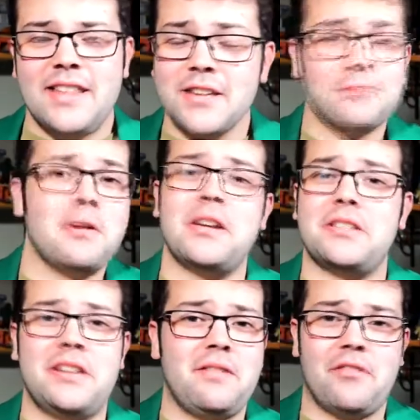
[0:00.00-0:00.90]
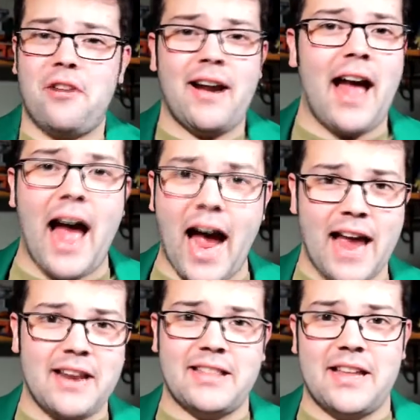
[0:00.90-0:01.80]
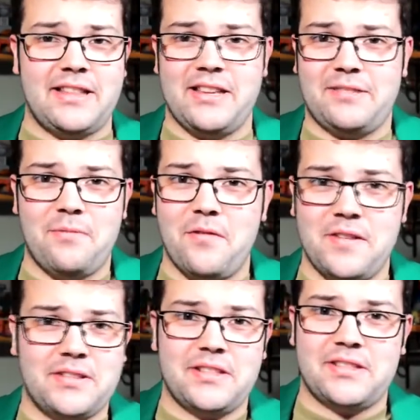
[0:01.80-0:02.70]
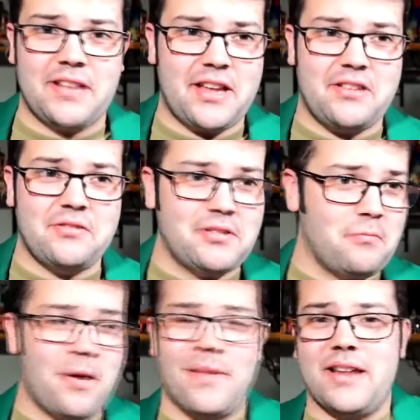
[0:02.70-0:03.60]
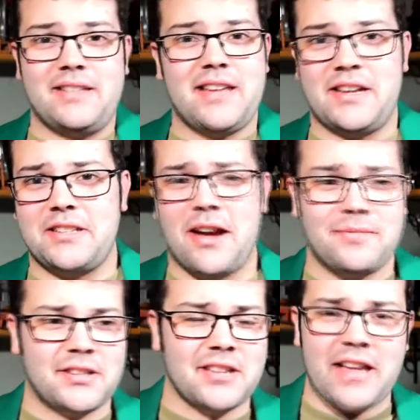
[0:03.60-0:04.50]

this one doesn't even try to hide it that this movie's just, like, using women as sex objects.